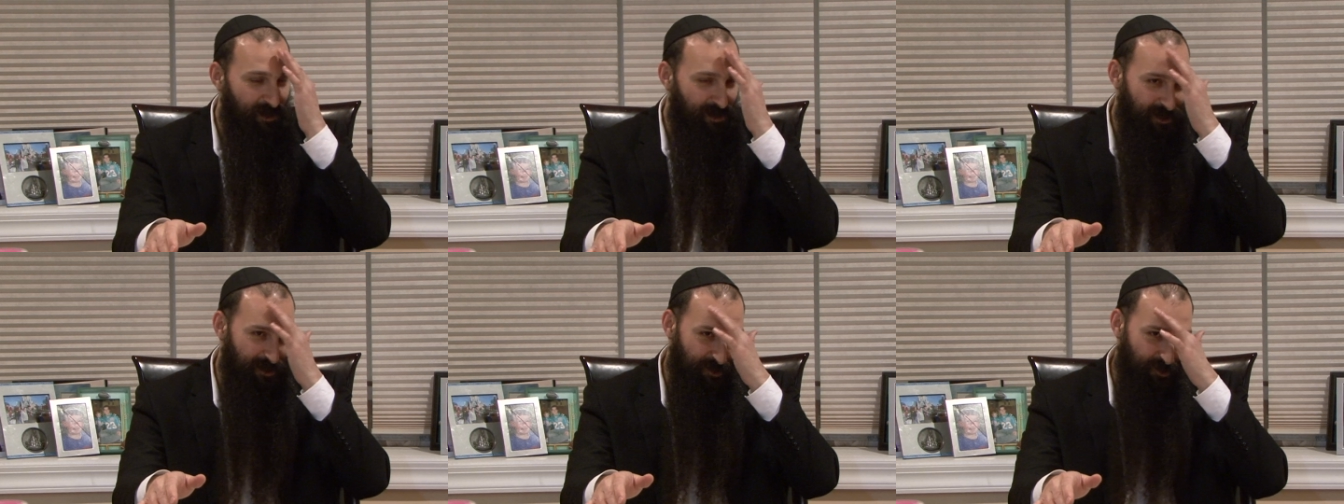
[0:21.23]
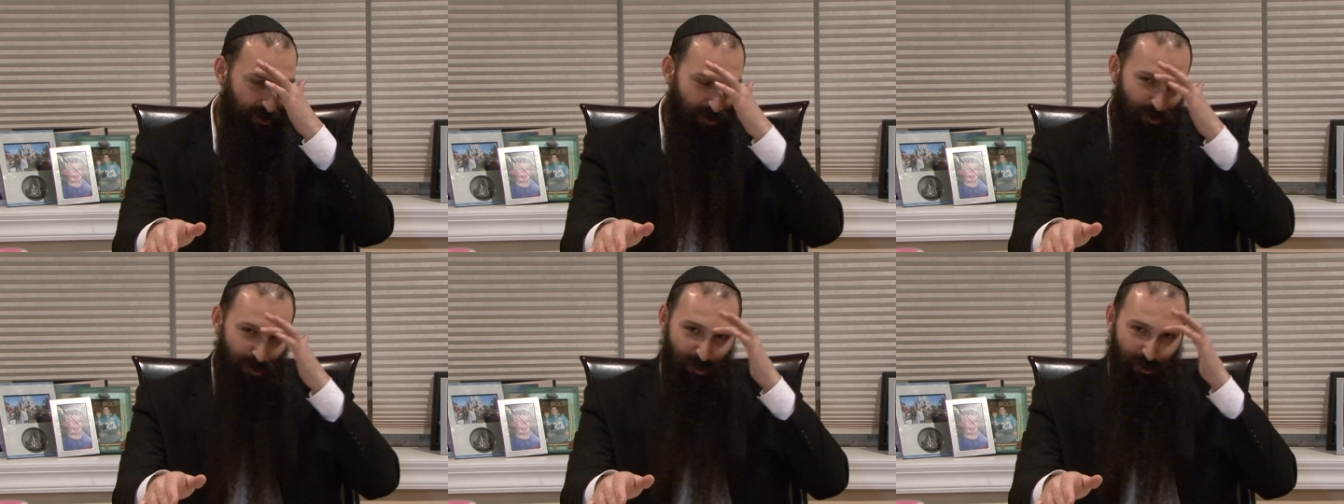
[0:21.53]
is
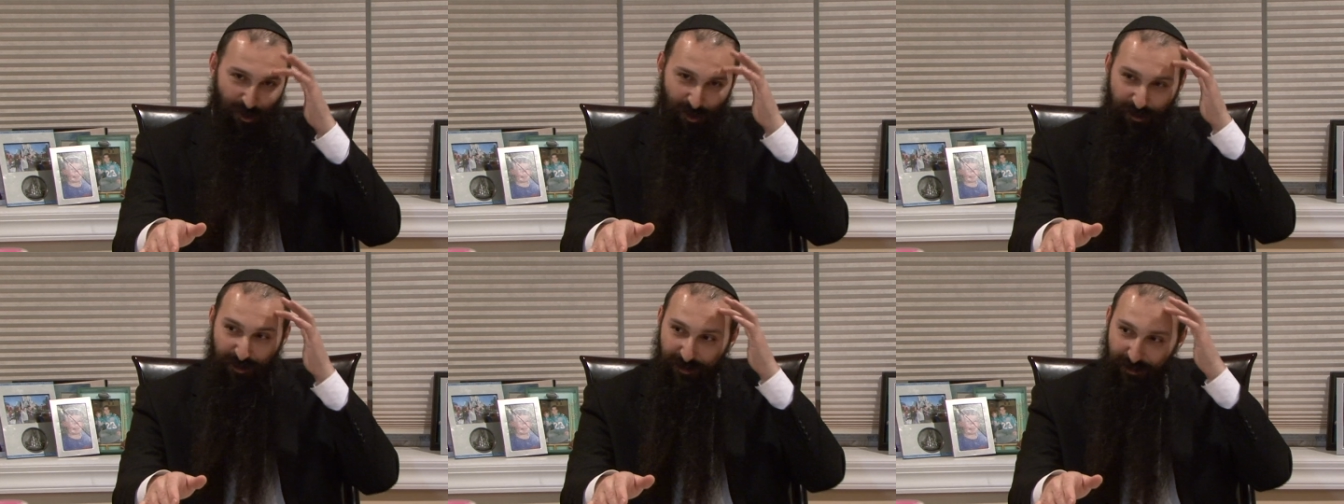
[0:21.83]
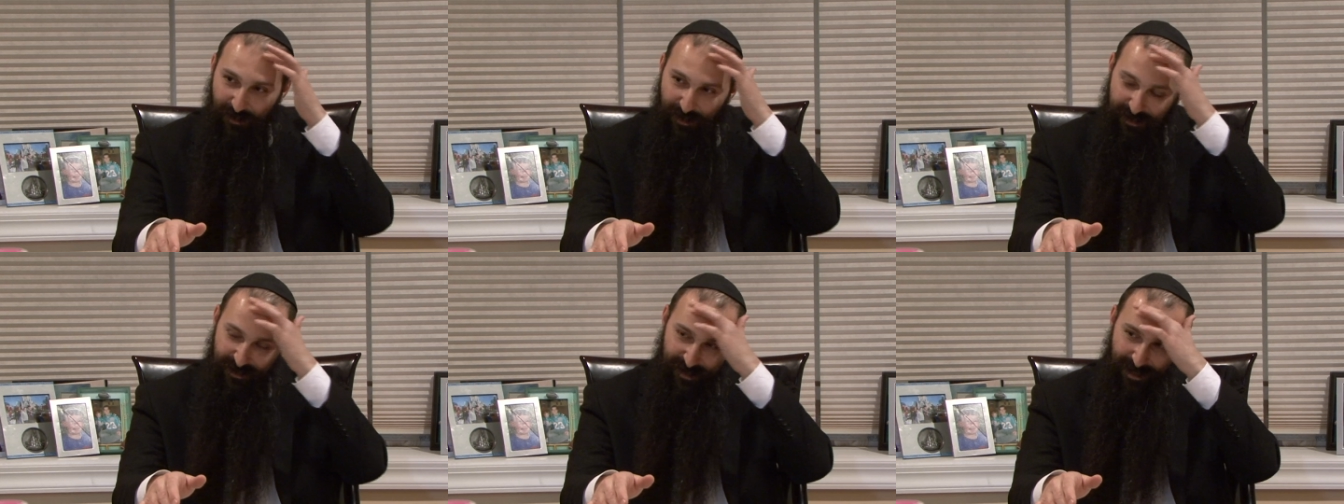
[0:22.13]
all
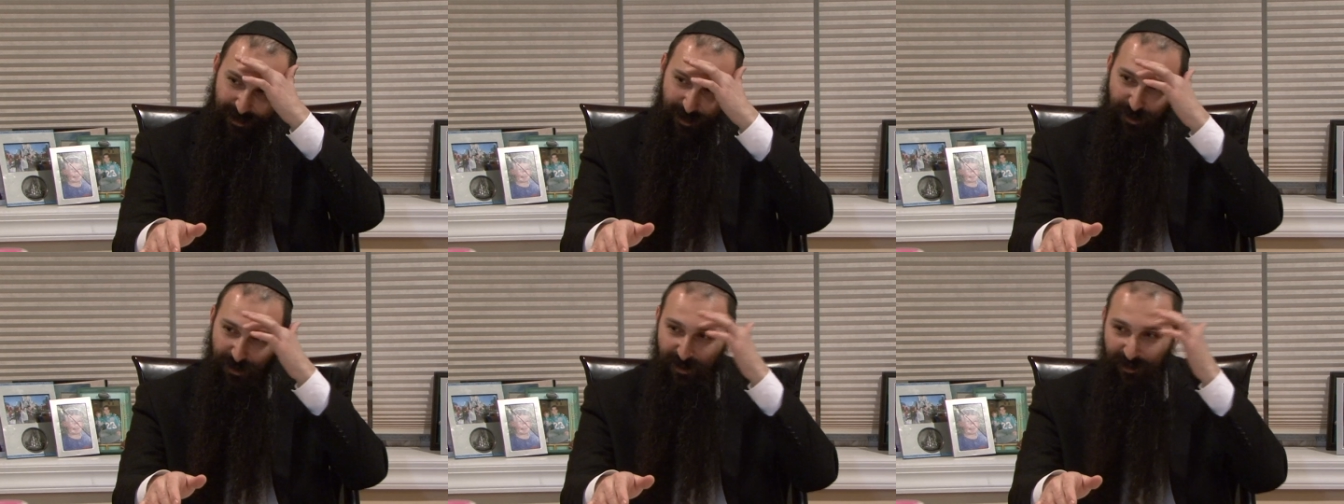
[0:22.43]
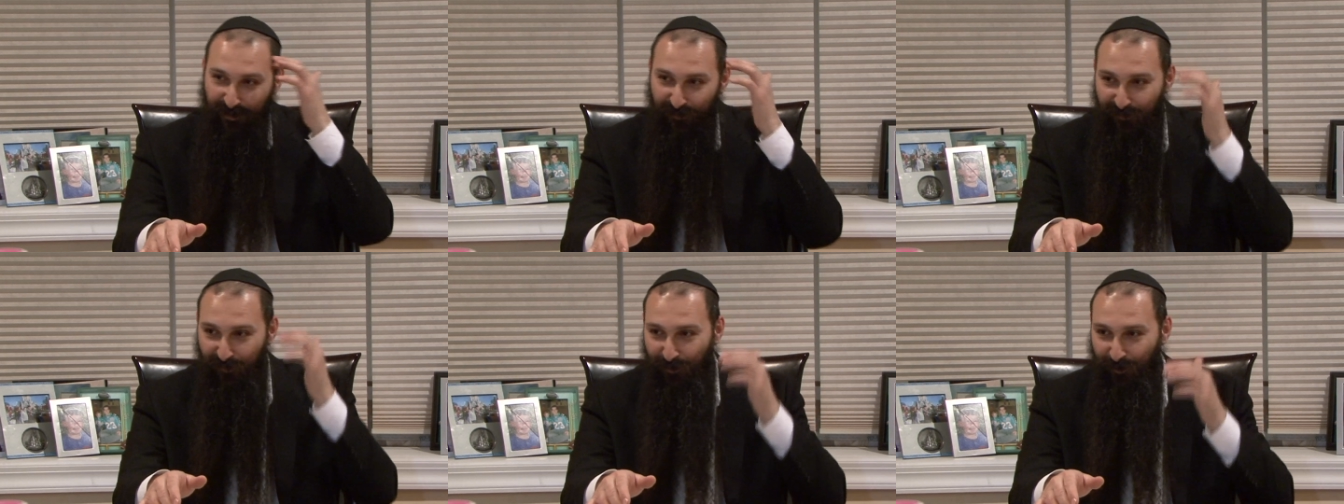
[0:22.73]
on, centered in
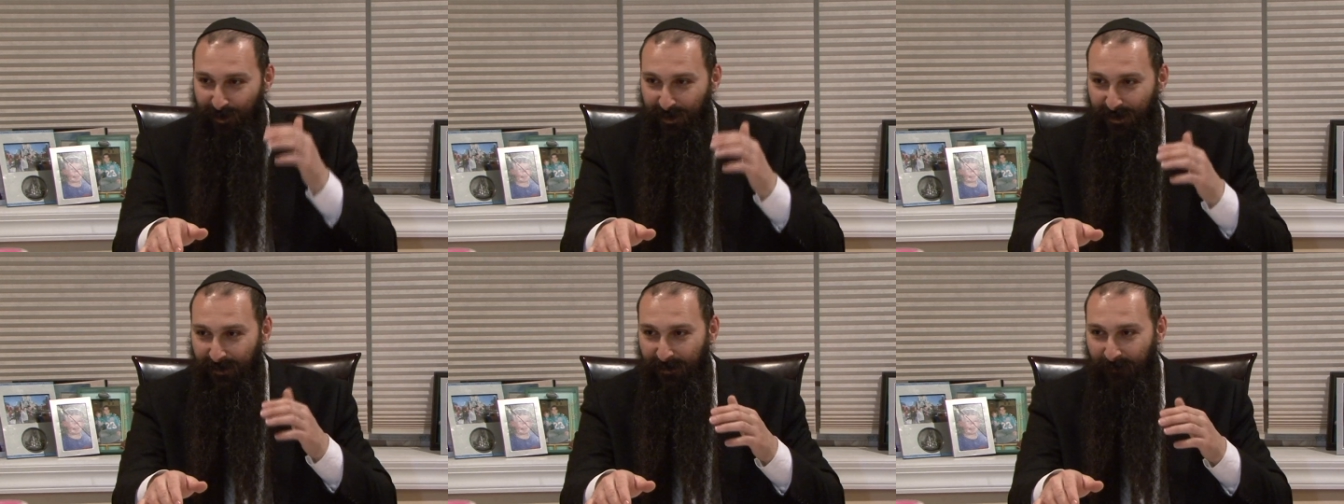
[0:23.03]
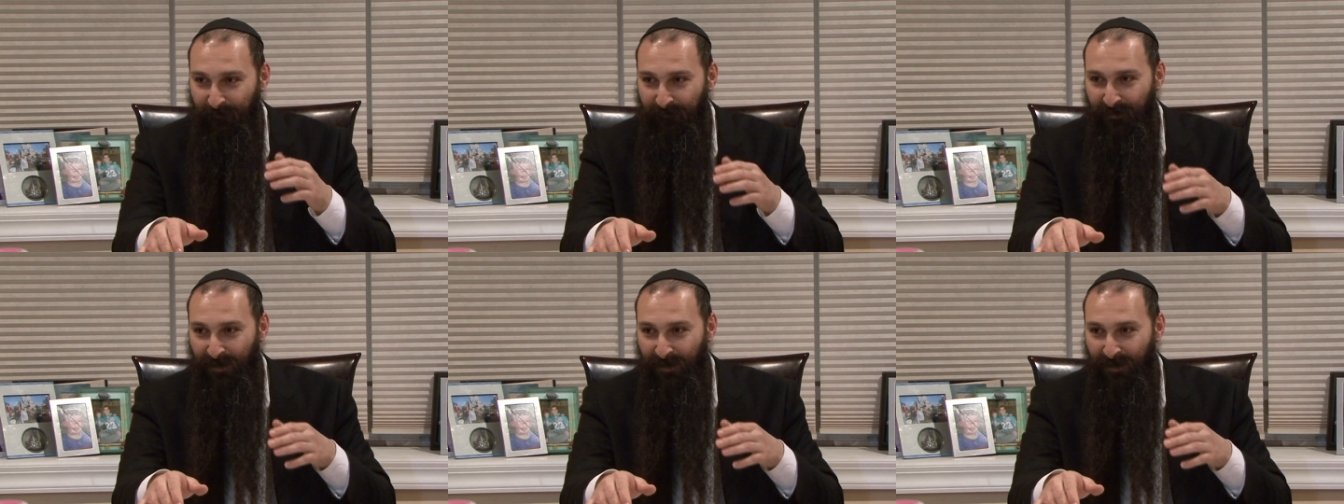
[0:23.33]
the forehead.